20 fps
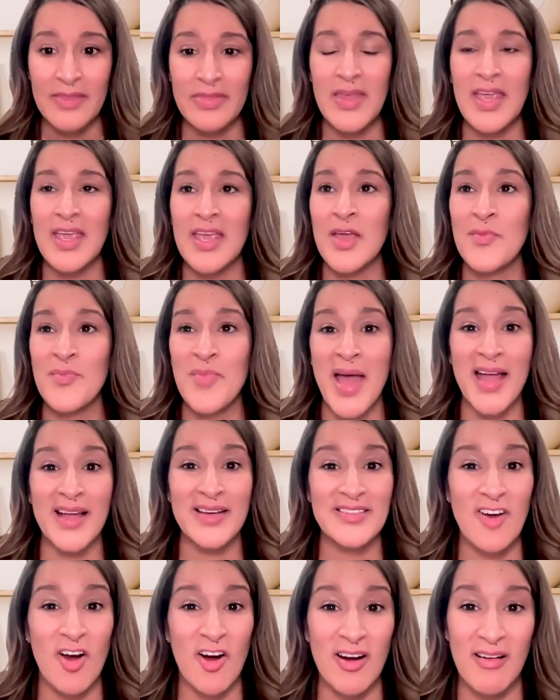They
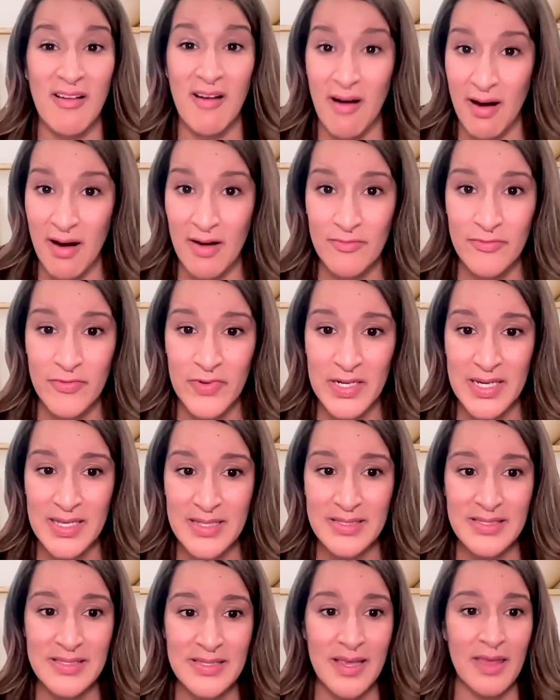impact our
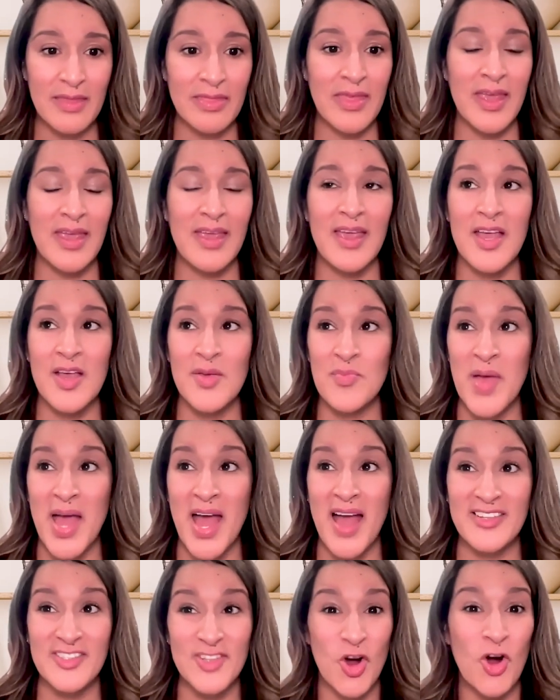confidence. They
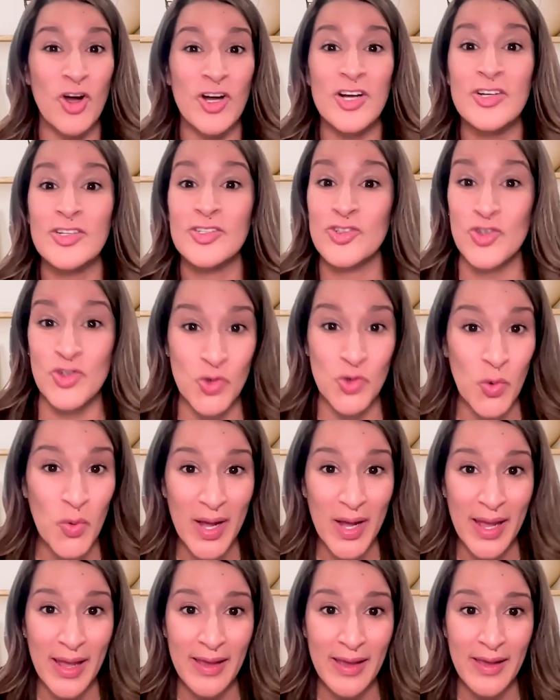impact our joy.